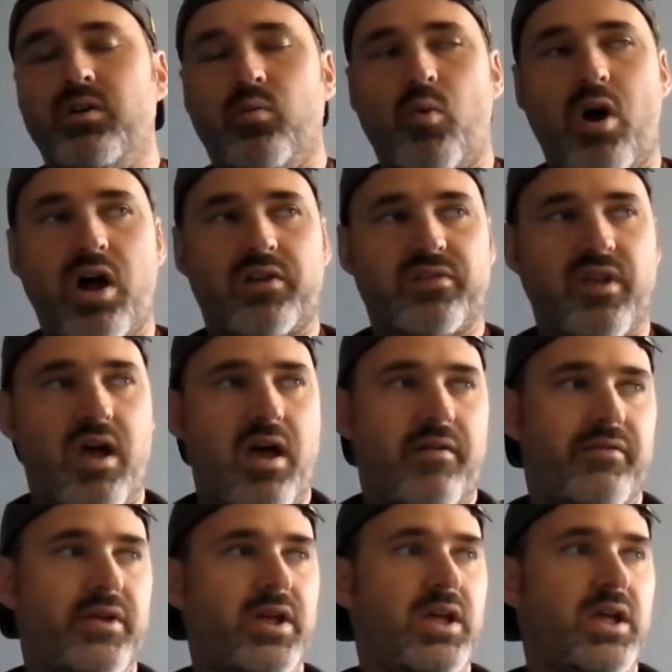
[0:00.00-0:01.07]
walks
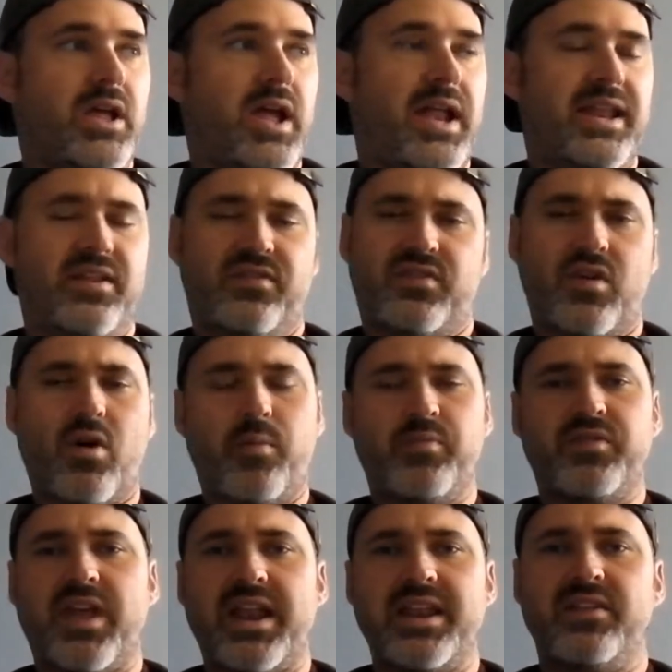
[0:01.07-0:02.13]
off. And he's so
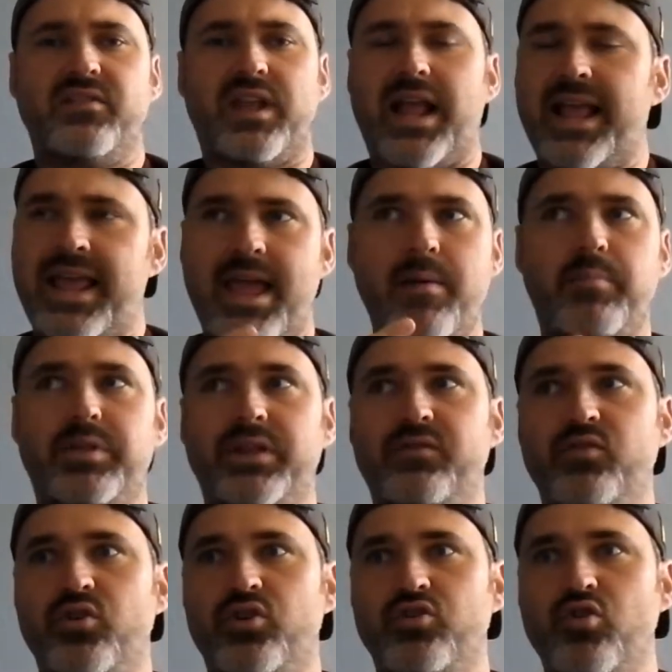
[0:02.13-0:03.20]
upset, and he's like, I can't believe
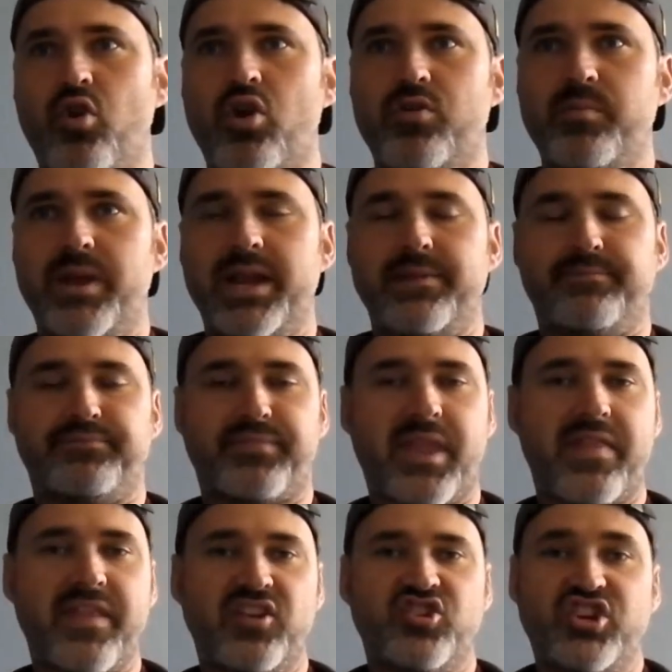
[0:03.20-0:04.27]
you ignored me.
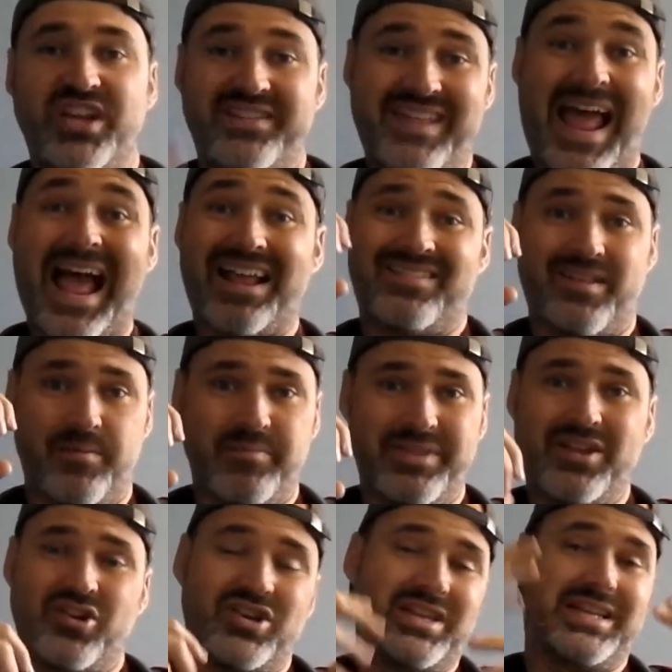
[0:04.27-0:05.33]
And then she attacks him,
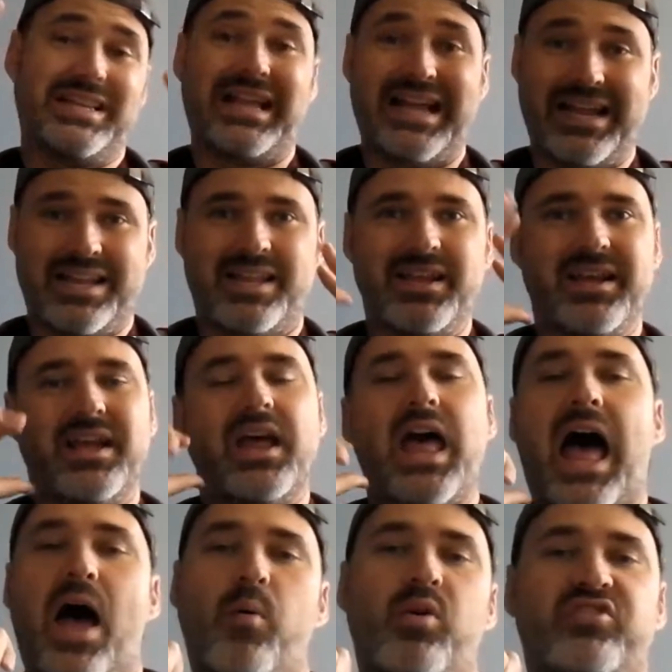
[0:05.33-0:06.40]
literally like,
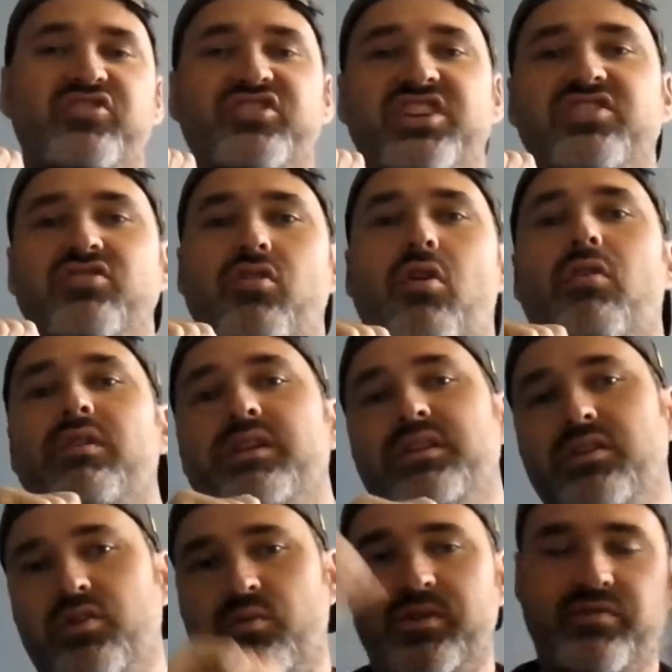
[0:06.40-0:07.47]
I wasn't ignoring
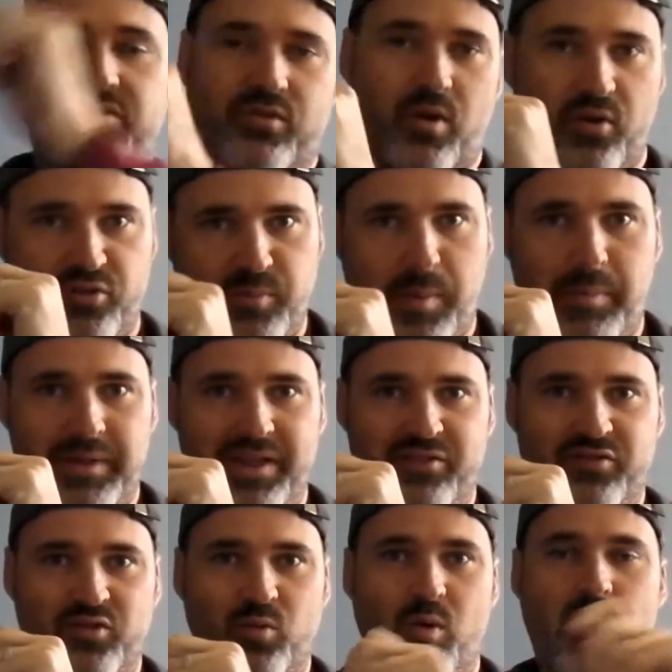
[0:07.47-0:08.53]
you, and throws him up
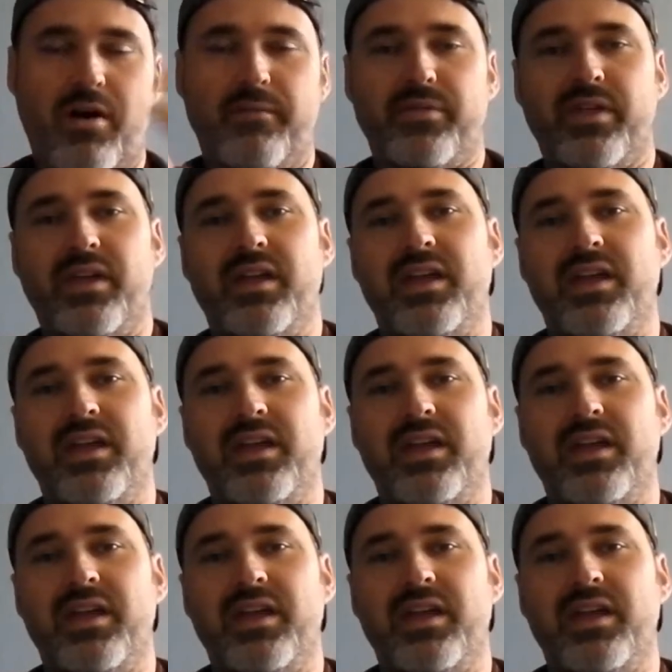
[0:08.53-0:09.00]
against the wall.